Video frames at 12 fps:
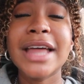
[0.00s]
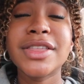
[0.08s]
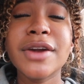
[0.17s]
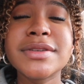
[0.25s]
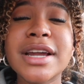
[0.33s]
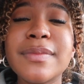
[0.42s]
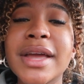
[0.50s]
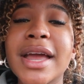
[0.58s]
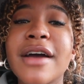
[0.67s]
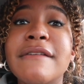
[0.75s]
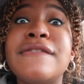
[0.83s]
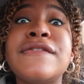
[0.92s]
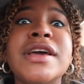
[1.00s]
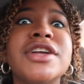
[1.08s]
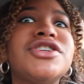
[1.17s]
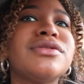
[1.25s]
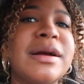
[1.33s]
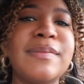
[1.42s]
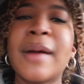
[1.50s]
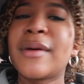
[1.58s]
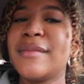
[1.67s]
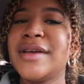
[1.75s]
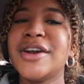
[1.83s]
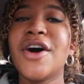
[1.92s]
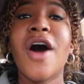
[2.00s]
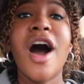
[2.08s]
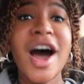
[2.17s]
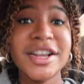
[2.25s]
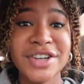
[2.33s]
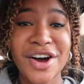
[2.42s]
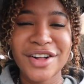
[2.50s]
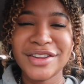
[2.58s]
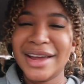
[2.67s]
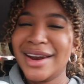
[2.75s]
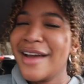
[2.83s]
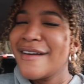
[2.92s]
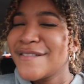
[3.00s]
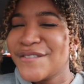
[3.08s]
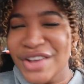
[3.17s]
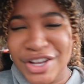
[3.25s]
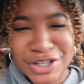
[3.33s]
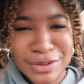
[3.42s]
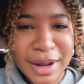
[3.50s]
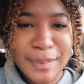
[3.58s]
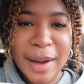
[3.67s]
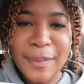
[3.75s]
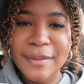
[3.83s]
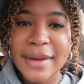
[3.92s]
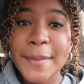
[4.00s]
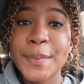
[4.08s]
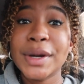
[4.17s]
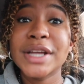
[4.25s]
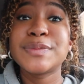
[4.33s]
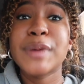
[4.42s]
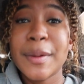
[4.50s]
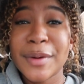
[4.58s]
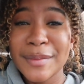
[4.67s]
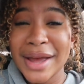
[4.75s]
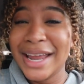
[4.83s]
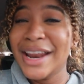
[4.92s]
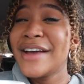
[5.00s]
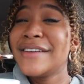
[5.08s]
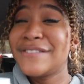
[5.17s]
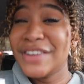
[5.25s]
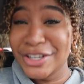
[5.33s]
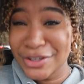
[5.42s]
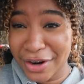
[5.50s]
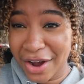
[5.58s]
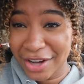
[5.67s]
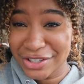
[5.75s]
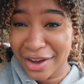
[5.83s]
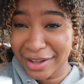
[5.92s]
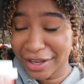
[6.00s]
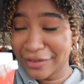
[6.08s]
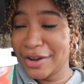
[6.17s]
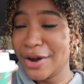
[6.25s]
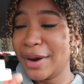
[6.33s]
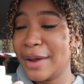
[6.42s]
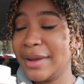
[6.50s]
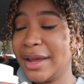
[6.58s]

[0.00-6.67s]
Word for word: I thought it was gonna be featuring peppermint. You know, hot chocolate featuring peppermint, but it's peppermint featuring hot chocolate, if you know what I